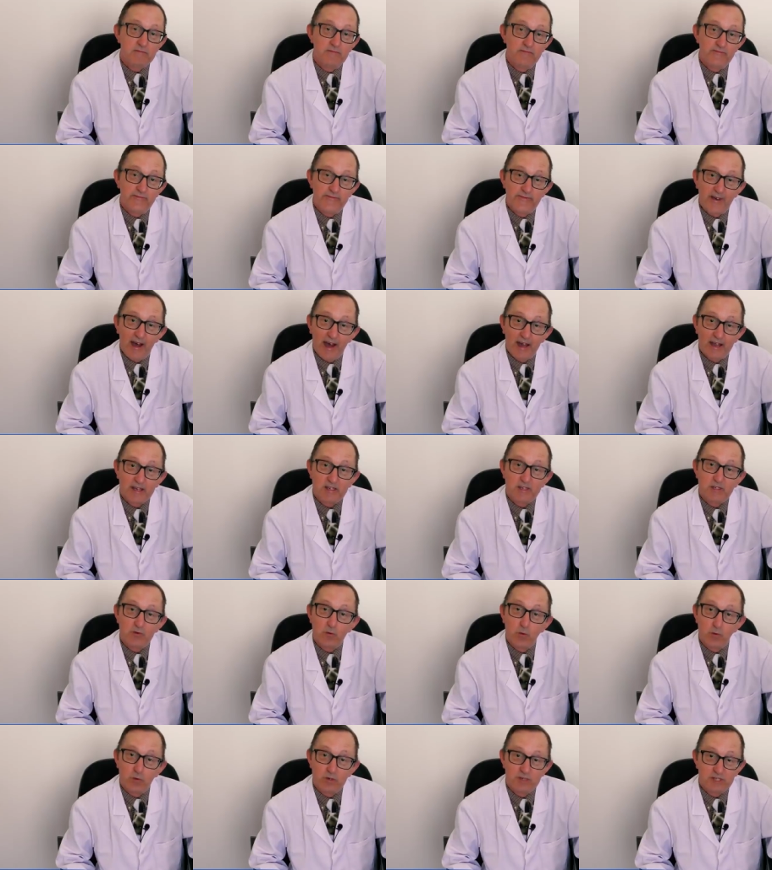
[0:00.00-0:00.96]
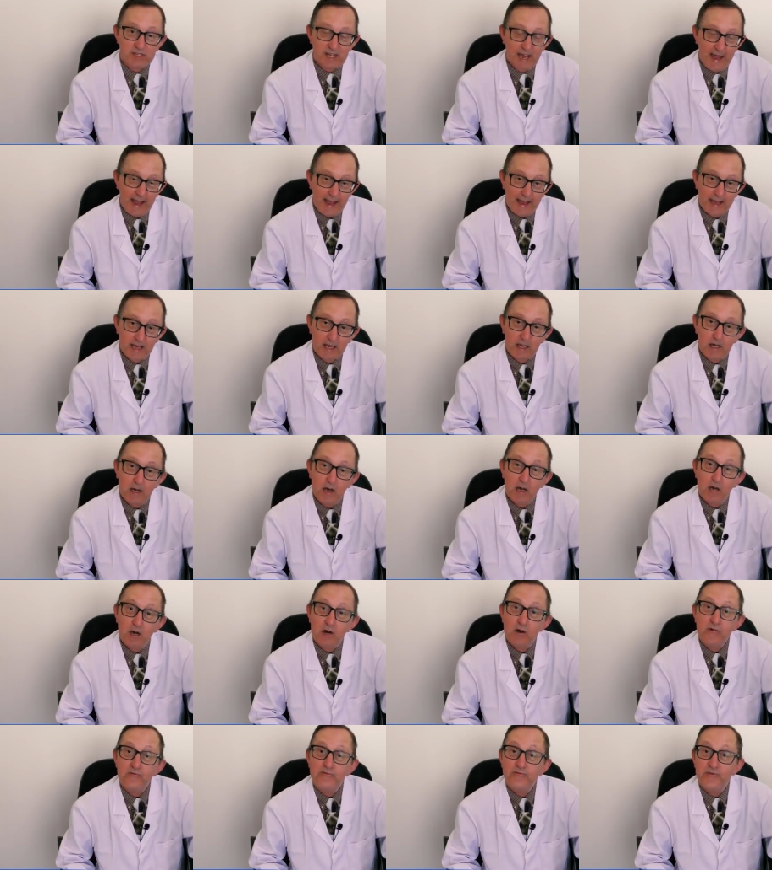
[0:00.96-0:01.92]
vat or tank
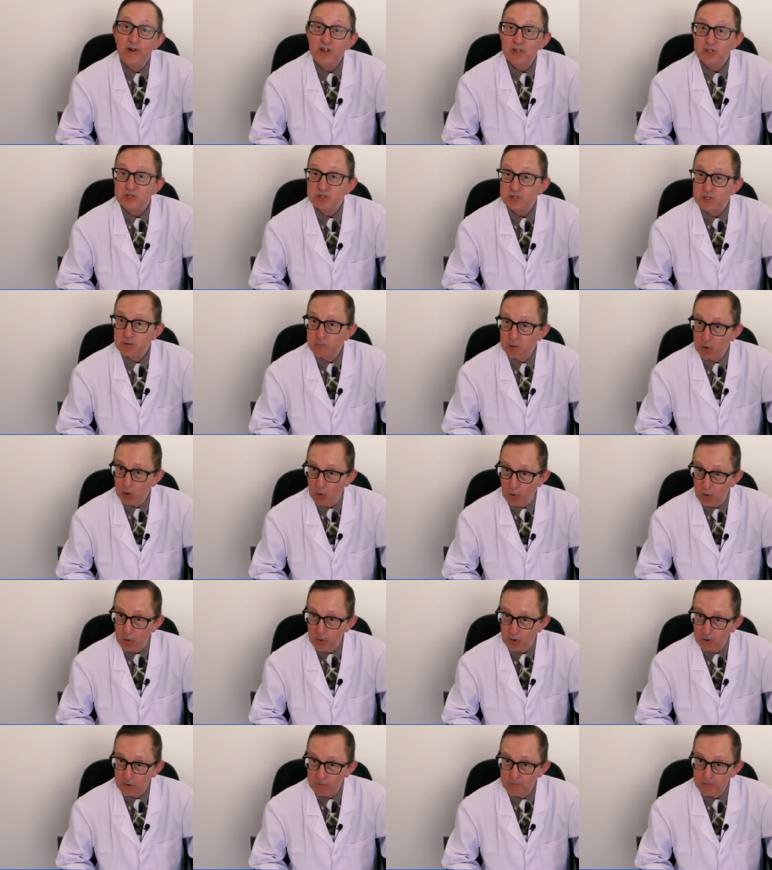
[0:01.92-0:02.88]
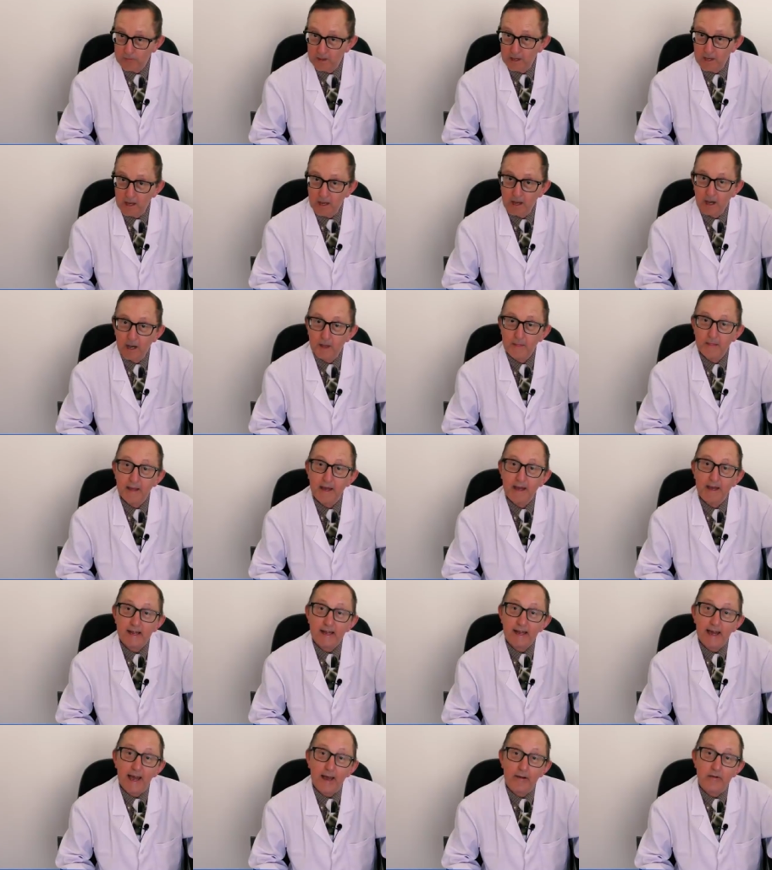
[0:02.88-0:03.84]
of vegetable oil, and they
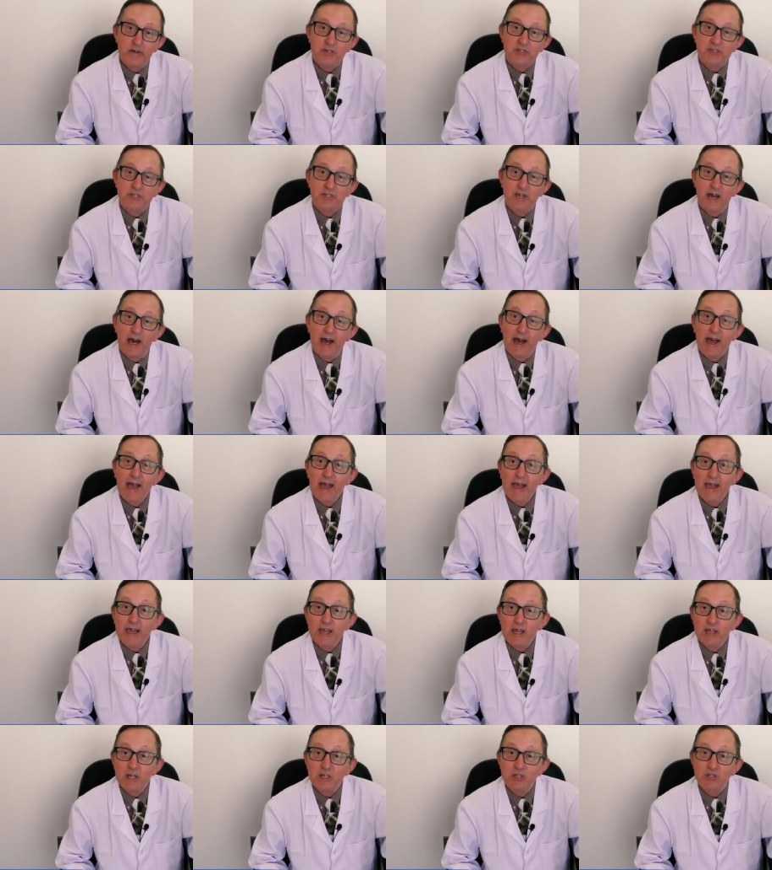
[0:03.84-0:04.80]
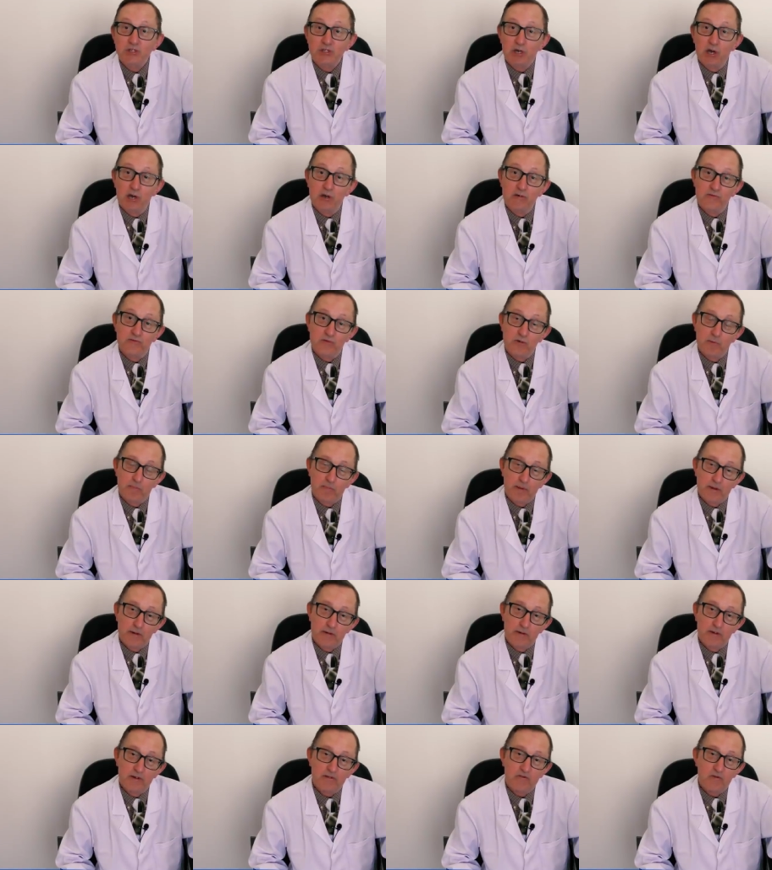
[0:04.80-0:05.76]
allow it to age over a
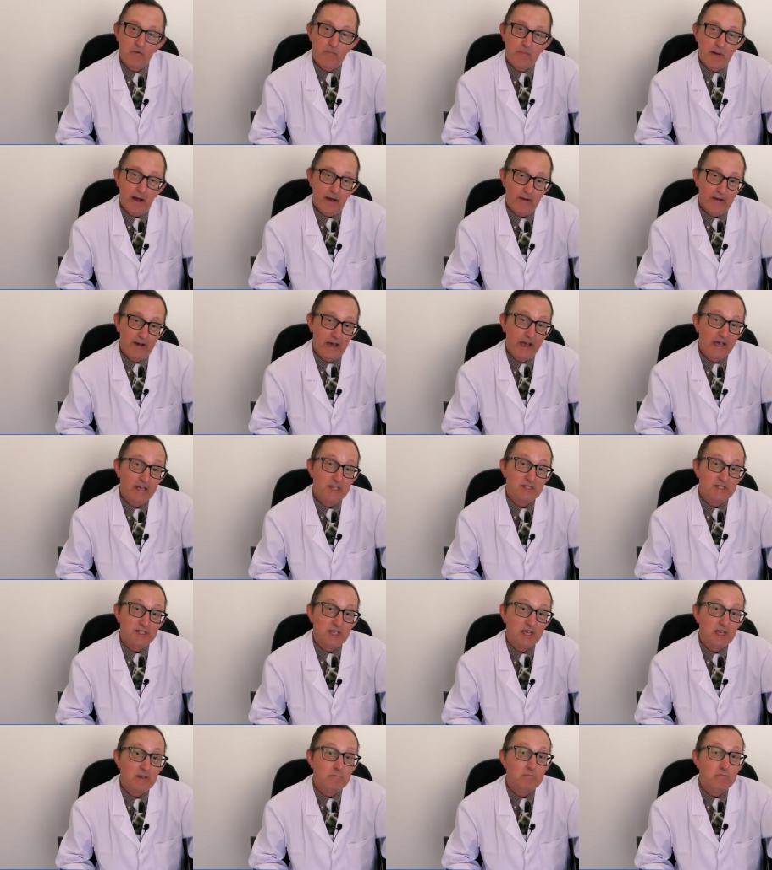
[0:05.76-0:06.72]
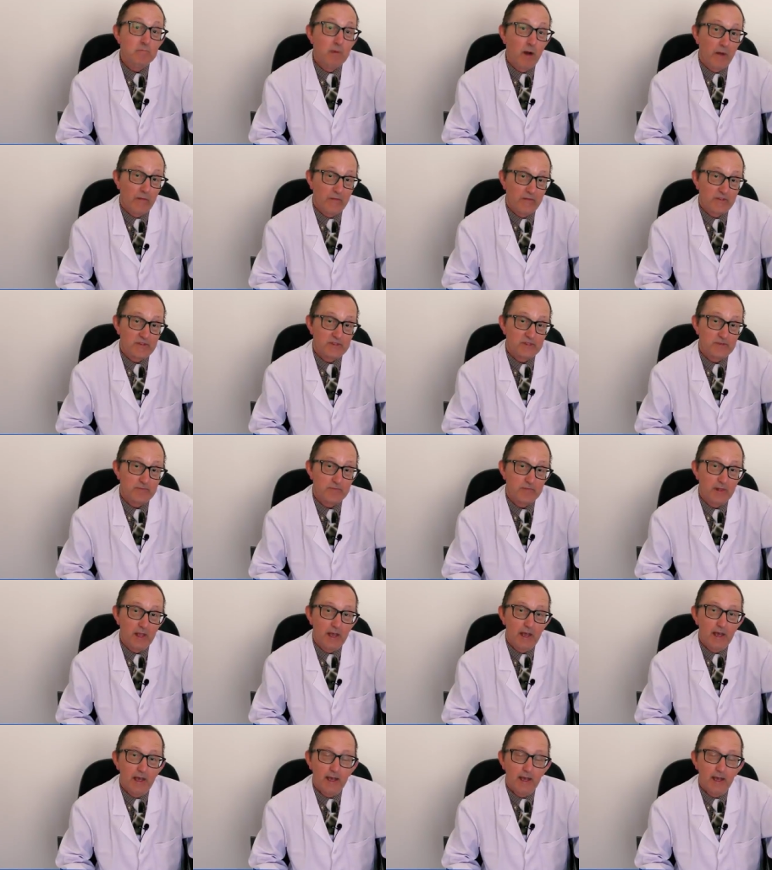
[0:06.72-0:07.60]
period of about 18 months.